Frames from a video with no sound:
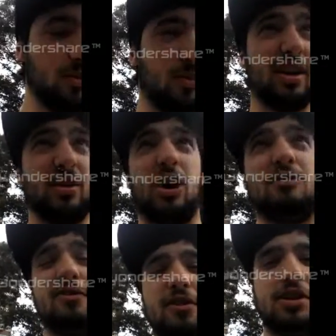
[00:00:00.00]
What I
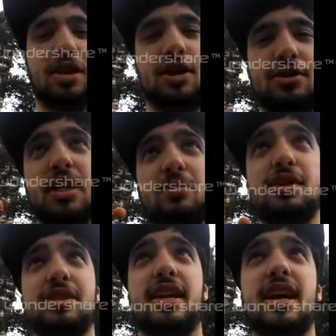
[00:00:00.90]
learned for future coaching
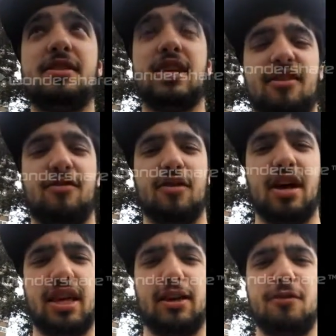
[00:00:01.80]
was I'd have to give,
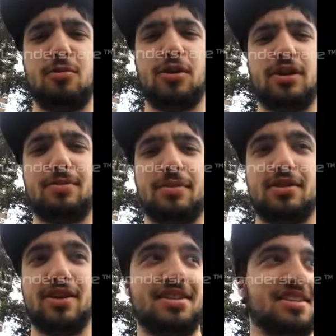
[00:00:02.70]
I think, a few more
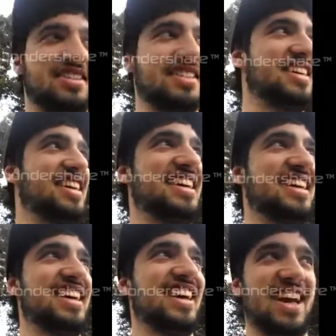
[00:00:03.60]
demonstrations
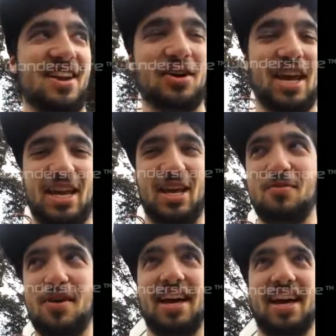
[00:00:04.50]
and not get hit
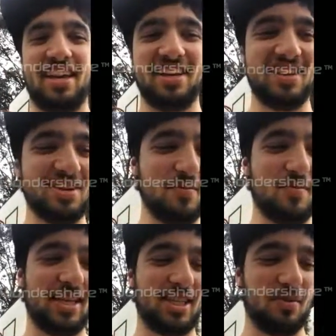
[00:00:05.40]
by
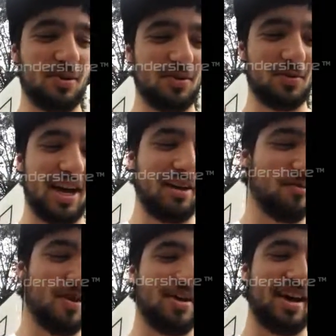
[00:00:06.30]
basketballs flying
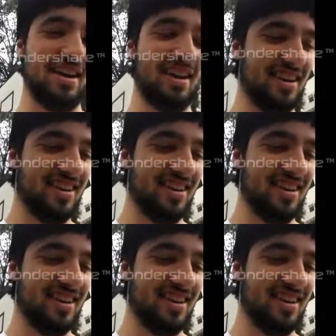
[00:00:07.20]
from overhead.